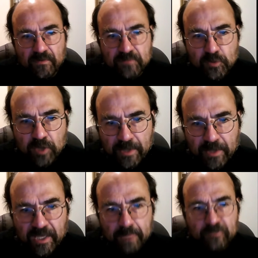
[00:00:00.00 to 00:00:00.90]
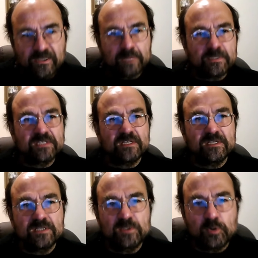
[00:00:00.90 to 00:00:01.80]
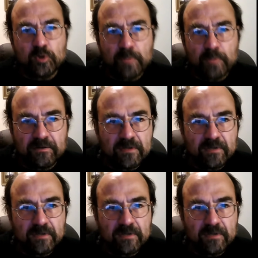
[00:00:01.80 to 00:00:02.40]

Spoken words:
talking about the anima animus is to talk about